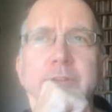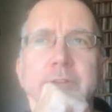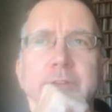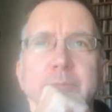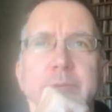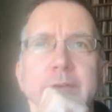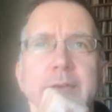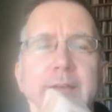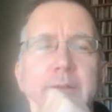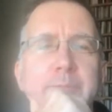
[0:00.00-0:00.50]

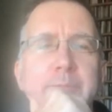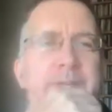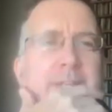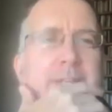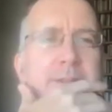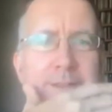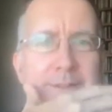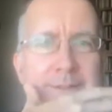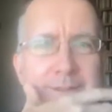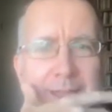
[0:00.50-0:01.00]
impact. But
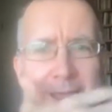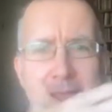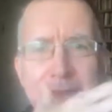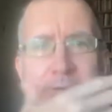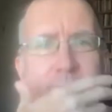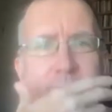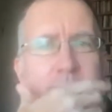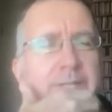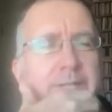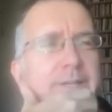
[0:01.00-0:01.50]
it
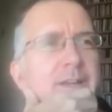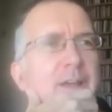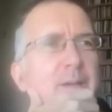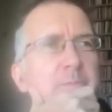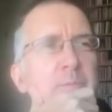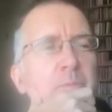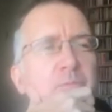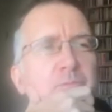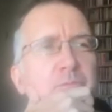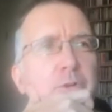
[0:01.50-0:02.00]
hadn't really
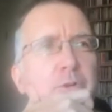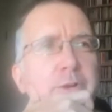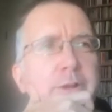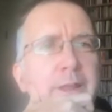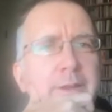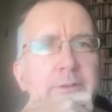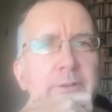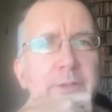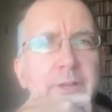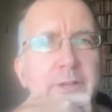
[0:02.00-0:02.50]
happened before, and
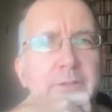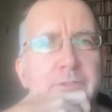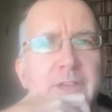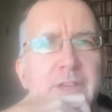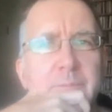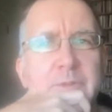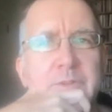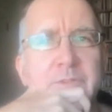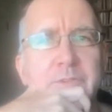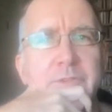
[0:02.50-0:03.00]
I don't think it's
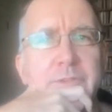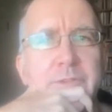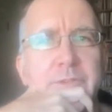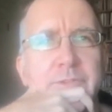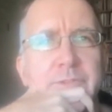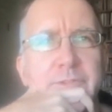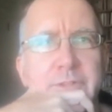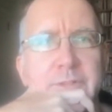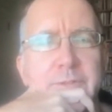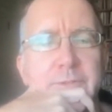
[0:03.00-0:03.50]
happened
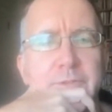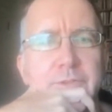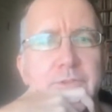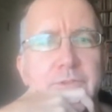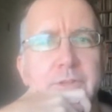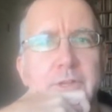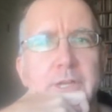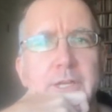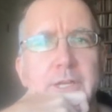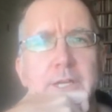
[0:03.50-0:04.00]

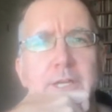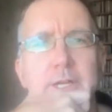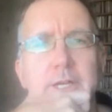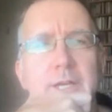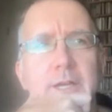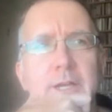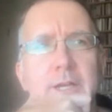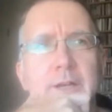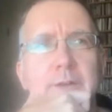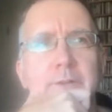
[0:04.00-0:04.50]
since.
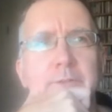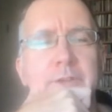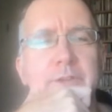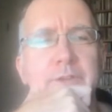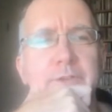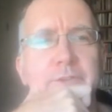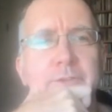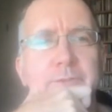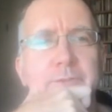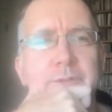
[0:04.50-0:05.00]

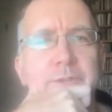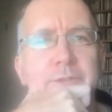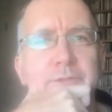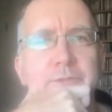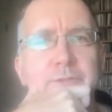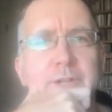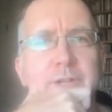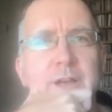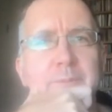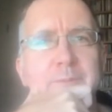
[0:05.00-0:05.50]
This
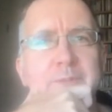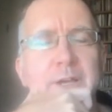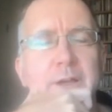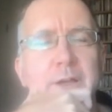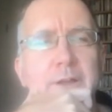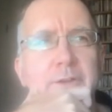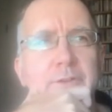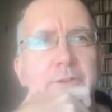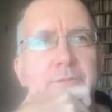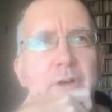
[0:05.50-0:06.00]

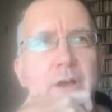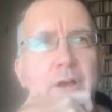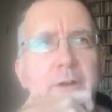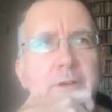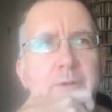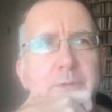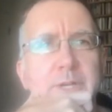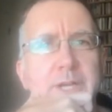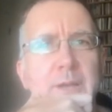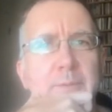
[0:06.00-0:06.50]
phenomenon of
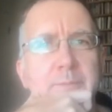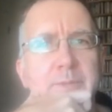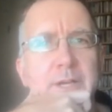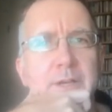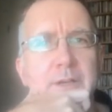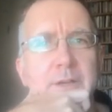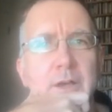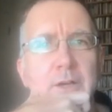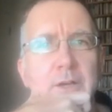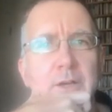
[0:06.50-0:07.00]
Wagner becoming
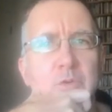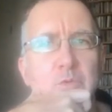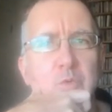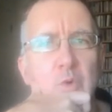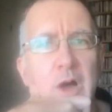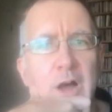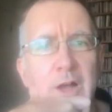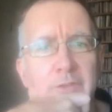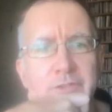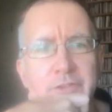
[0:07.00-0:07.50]
a
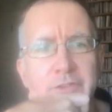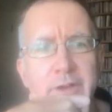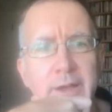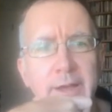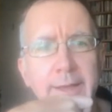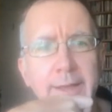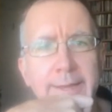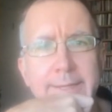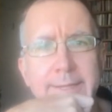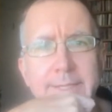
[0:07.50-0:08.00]

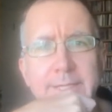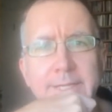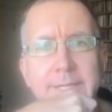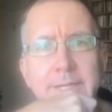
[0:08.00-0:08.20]
quasi